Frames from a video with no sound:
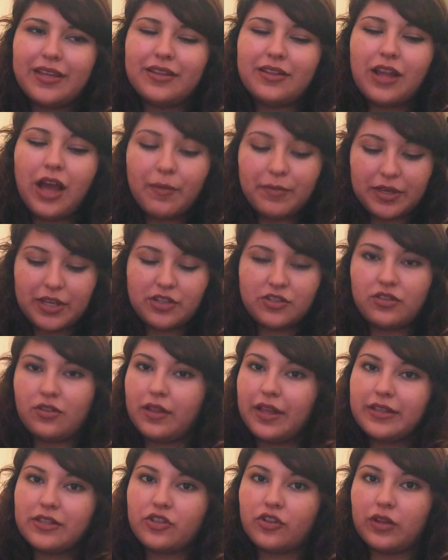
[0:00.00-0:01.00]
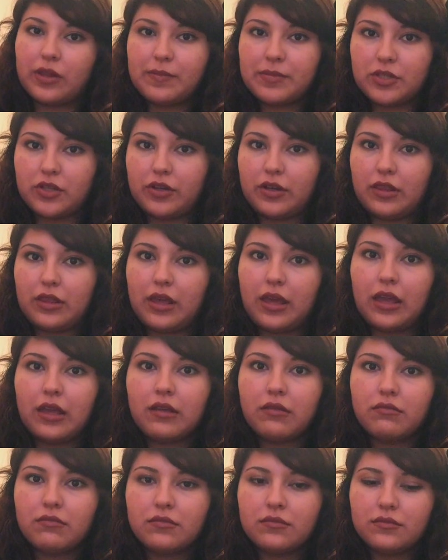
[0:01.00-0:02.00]
not because you licked your lips or
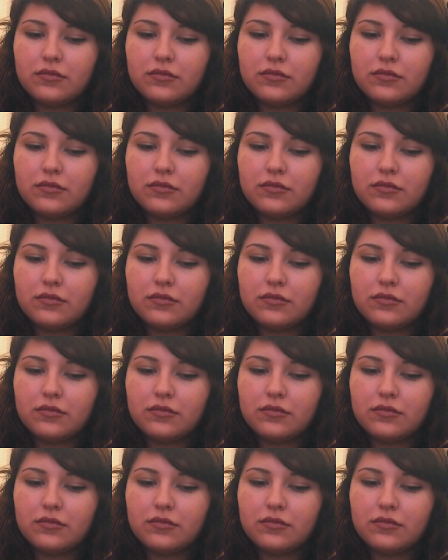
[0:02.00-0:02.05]
anything,